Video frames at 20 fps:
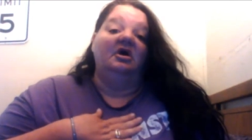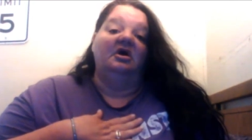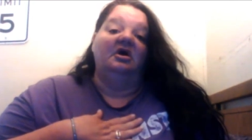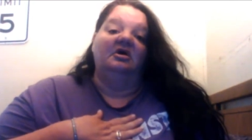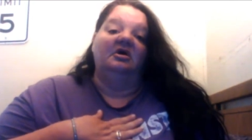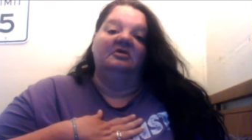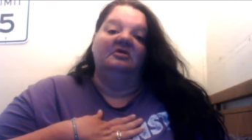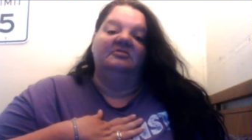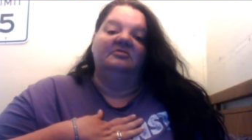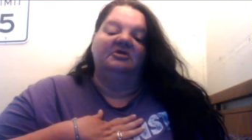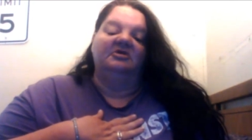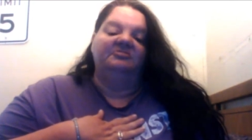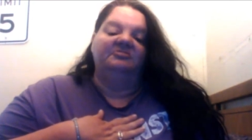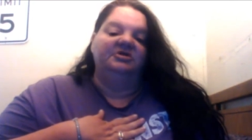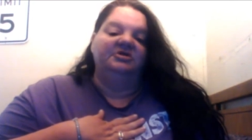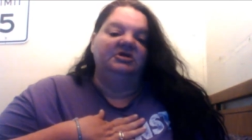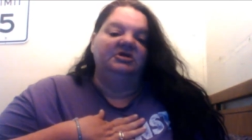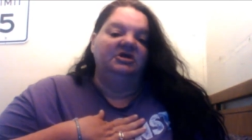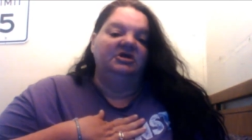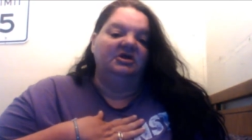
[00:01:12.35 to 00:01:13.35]
Um, I've
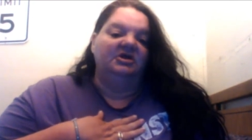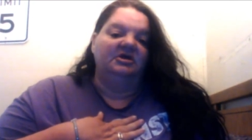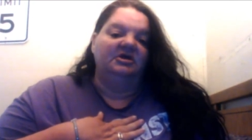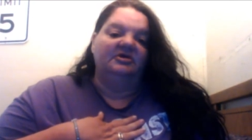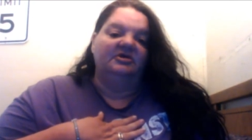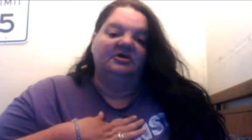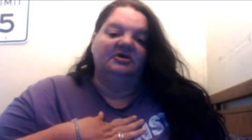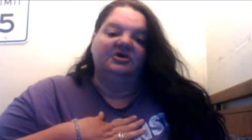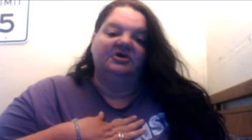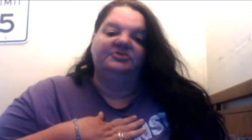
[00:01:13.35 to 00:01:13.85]
been in and out of the